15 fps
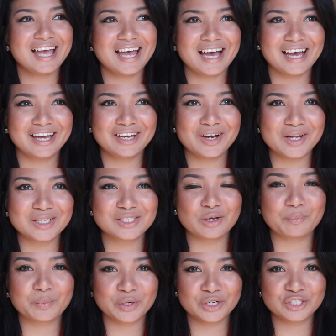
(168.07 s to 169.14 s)
I also
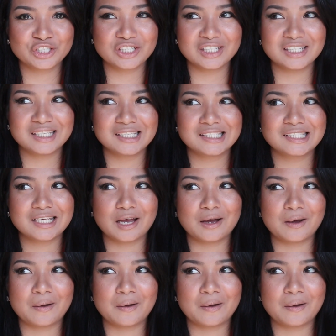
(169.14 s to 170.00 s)
purchased